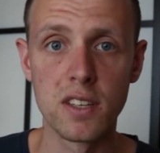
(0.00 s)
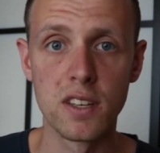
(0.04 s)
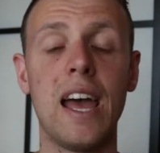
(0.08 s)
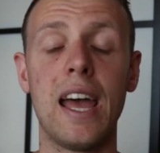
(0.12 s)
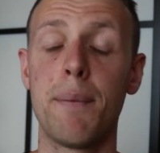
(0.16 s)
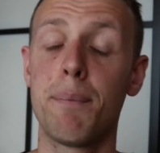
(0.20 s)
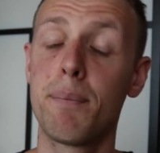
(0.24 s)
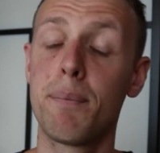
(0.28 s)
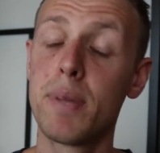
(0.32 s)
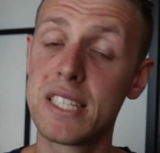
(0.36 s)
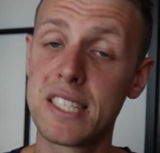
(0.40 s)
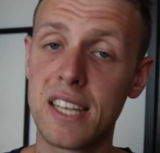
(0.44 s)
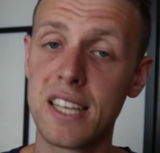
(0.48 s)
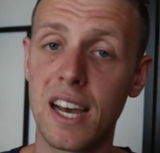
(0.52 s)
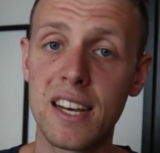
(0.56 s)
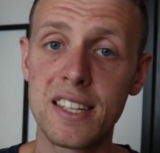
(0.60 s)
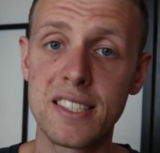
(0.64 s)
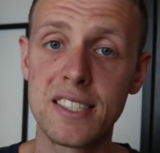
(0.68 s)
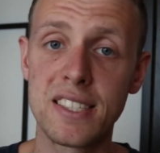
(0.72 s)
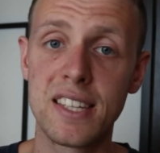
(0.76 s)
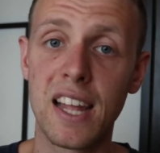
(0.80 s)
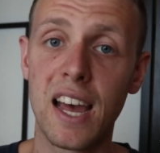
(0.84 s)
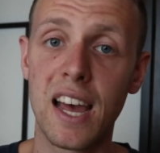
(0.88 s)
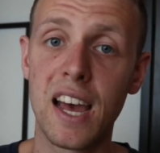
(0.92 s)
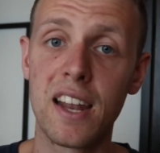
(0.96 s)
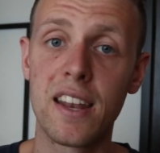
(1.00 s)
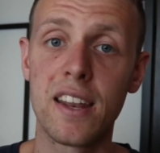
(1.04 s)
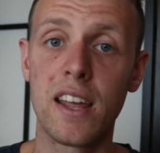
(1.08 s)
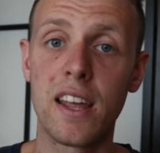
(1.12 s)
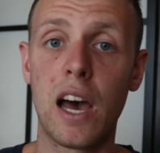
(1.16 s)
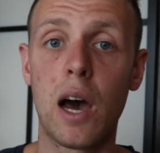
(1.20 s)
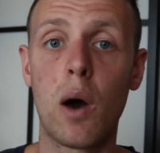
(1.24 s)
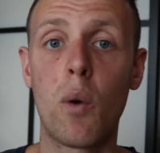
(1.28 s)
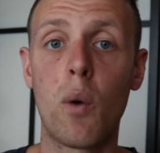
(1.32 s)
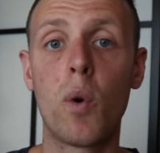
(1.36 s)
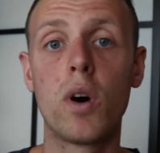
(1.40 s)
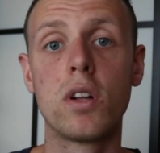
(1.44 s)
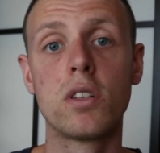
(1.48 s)
and besides that
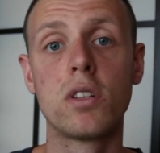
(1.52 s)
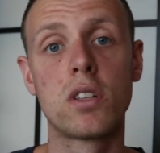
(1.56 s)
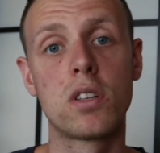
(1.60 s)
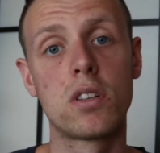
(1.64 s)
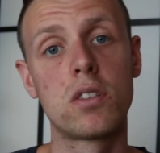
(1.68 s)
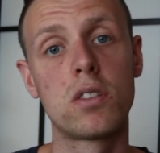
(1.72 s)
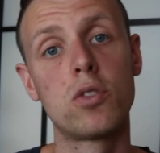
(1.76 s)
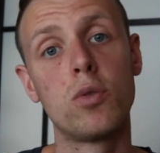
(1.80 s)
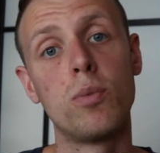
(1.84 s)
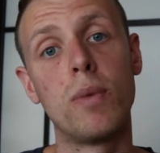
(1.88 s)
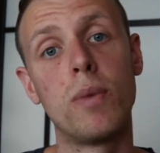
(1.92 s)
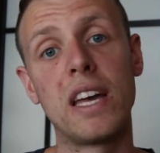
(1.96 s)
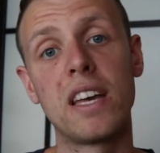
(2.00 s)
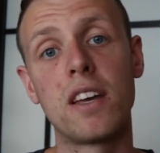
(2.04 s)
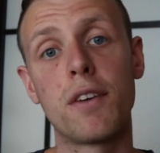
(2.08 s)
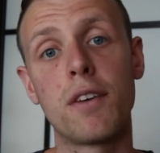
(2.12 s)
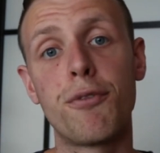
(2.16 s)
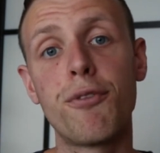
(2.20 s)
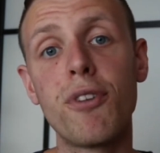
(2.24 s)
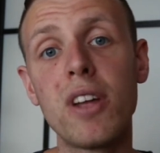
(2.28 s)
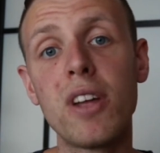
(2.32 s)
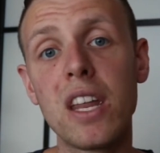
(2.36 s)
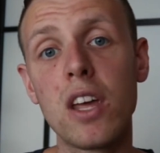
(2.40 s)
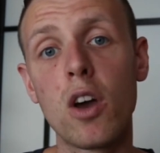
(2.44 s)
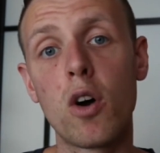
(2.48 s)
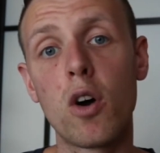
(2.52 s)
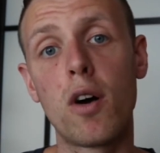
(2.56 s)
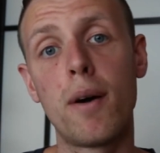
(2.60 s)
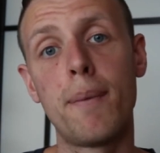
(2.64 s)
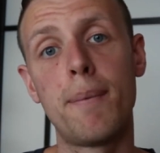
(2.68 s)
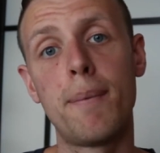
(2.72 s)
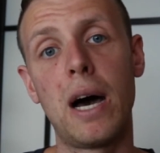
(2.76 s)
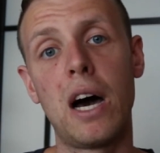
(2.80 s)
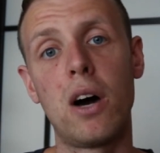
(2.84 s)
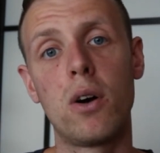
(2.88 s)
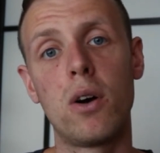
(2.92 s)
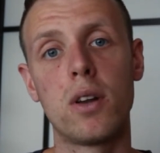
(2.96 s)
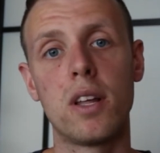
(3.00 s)
I wanted to make a video
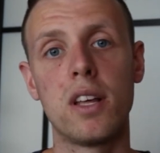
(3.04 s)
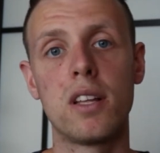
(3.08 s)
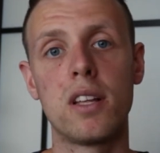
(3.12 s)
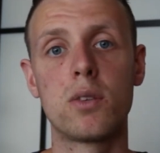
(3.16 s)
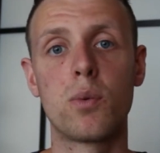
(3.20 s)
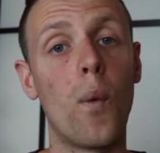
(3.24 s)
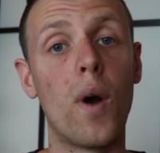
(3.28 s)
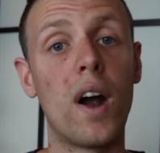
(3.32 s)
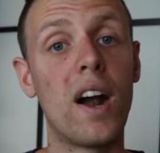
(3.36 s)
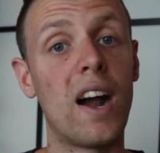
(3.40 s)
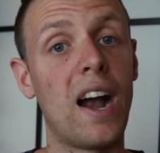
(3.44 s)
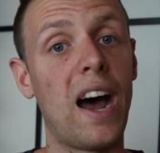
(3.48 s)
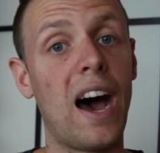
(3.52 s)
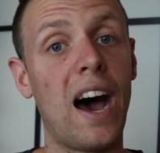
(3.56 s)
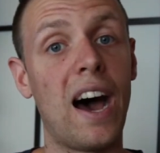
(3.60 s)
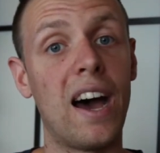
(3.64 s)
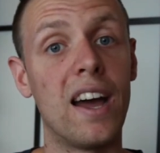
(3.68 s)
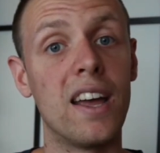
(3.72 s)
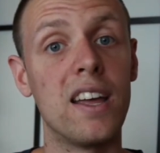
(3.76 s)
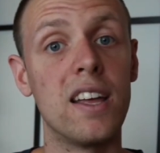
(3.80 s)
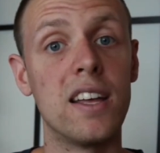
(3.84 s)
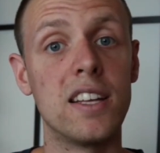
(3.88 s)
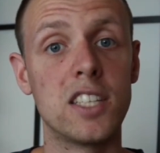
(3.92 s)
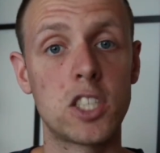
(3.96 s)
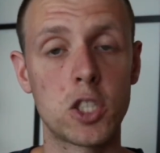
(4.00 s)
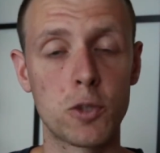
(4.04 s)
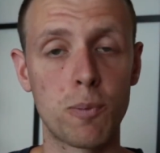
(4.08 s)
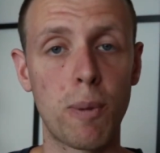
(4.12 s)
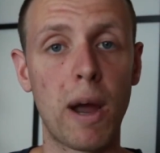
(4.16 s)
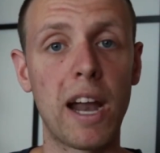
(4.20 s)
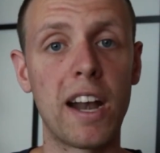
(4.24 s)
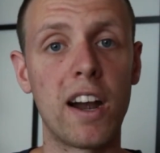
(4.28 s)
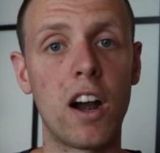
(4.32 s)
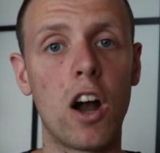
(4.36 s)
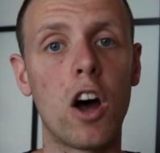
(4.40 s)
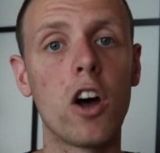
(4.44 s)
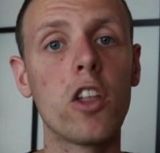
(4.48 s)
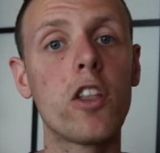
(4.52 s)
about it where I
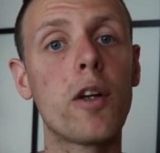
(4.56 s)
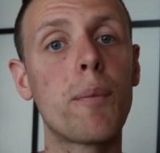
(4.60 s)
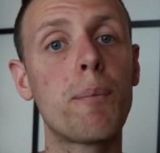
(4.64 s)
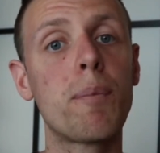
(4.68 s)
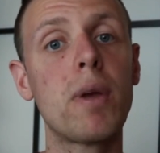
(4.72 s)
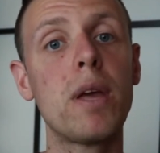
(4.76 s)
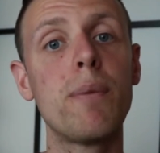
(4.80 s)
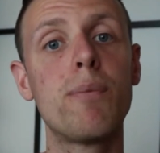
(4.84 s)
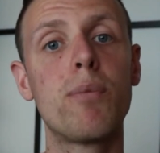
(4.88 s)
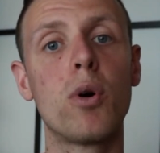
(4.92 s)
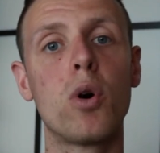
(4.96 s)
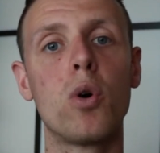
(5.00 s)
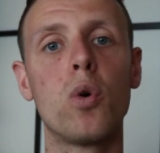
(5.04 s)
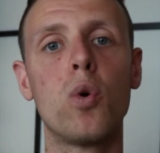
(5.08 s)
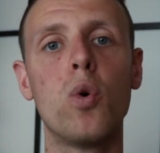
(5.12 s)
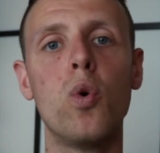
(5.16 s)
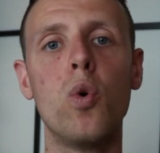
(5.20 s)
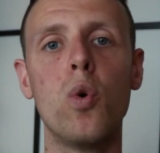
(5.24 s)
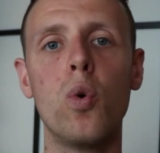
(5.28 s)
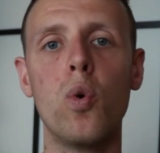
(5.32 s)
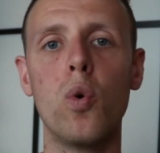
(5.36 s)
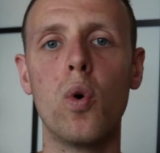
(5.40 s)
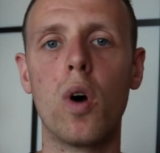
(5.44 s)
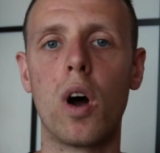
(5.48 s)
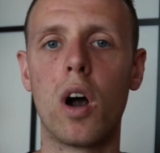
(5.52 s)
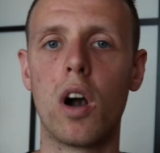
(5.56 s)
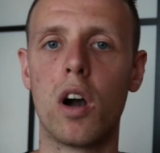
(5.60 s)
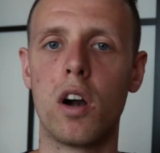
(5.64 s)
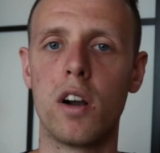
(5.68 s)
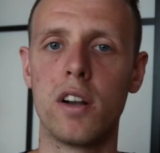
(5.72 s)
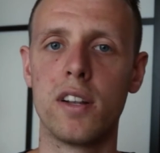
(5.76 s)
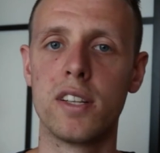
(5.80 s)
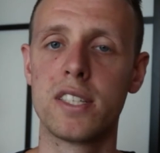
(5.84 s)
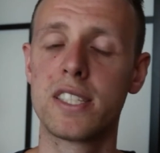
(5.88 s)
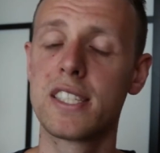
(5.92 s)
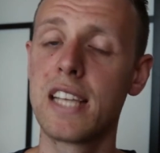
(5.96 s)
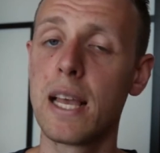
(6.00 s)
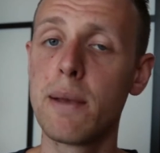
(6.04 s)
inspire other people who are
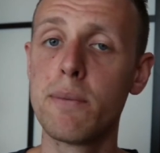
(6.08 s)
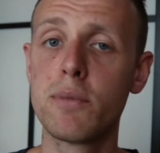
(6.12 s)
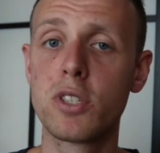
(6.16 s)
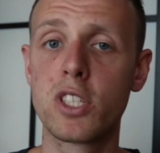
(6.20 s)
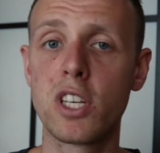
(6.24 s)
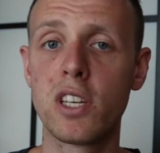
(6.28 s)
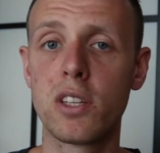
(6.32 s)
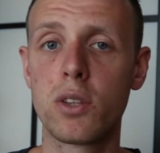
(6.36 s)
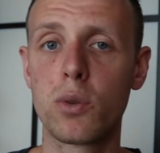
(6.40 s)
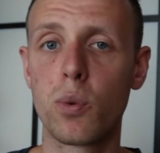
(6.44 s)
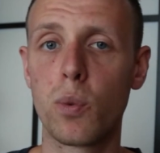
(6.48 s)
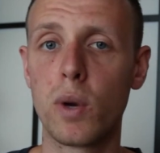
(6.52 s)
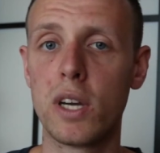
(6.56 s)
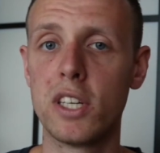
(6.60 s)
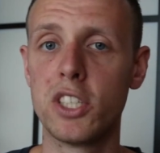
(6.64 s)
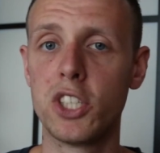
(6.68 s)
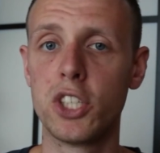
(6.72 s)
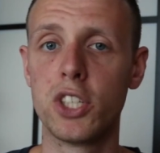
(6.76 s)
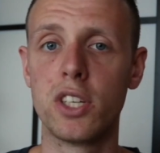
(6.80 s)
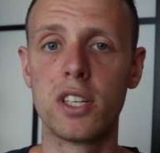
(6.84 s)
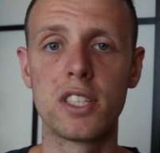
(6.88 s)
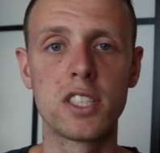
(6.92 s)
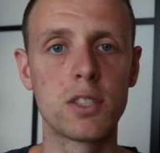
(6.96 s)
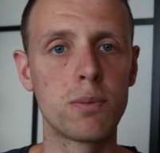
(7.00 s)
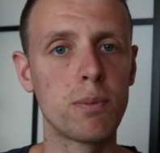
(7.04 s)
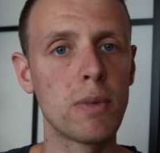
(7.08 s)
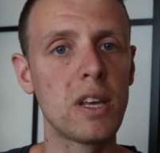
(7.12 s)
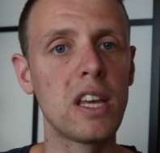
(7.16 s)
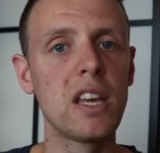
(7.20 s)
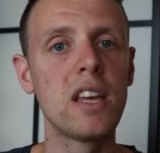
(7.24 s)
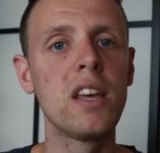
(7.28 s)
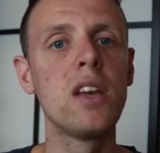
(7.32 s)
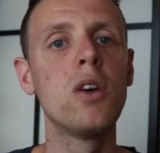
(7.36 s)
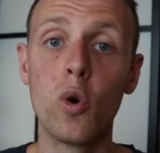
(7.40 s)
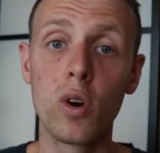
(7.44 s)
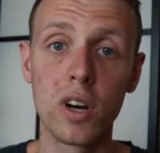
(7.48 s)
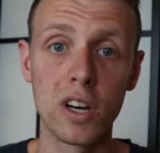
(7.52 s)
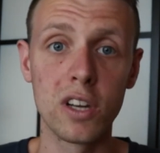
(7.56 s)
in the same situation as
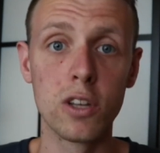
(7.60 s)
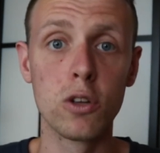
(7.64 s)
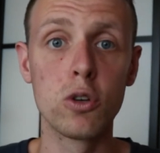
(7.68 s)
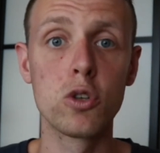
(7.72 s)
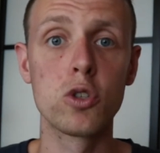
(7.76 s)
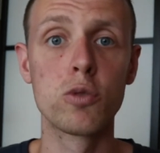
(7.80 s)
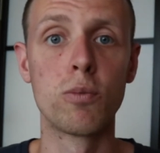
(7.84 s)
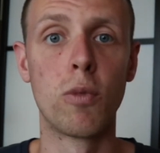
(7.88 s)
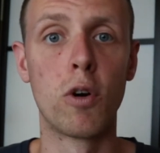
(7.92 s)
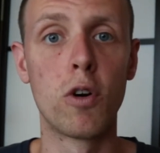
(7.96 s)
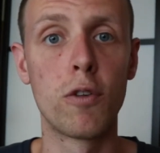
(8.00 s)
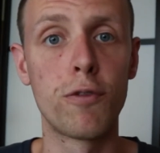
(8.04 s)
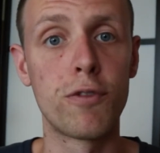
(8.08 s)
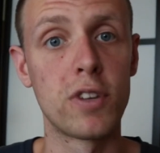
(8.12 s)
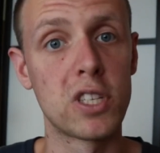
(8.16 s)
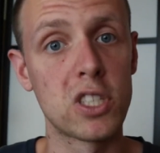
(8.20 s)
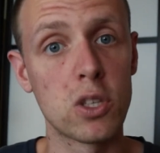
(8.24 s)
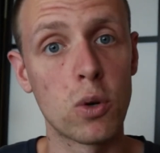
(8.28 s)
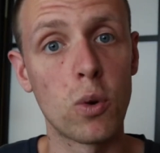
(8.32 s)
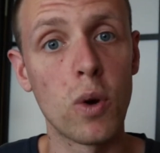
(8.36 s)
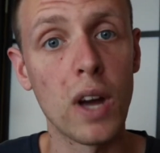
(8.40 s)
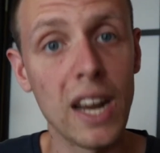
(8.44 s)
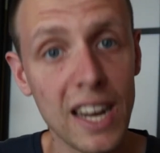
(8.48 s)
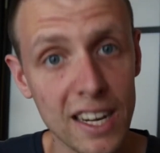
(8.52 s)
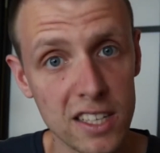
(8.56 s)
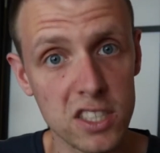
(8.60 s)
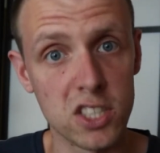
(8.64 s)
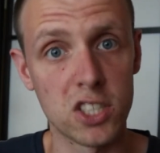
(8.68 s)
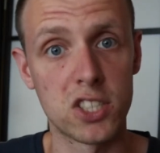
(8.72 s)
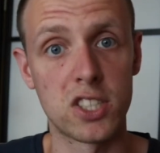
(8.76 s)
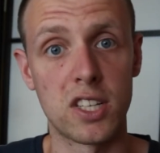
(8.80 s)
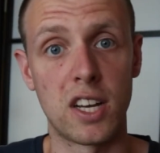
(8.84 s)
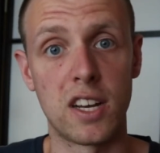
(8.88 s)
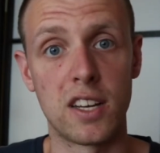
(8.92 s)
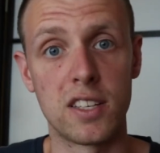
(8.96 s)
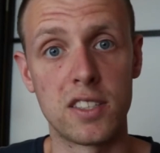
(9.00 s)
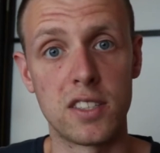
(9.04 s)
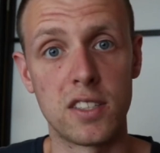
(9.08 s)
me who can use more physical
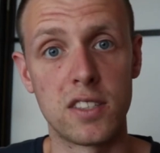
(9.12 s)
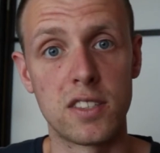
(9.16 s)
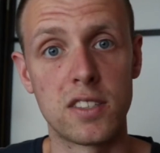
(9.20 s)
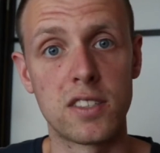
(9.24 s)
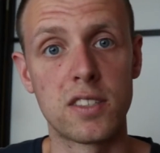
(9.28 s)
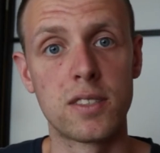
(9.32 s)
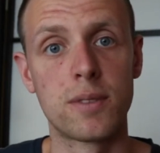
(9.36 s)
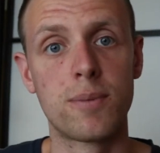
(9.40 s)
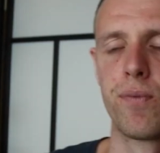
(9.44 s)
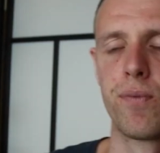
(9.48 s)
exercises.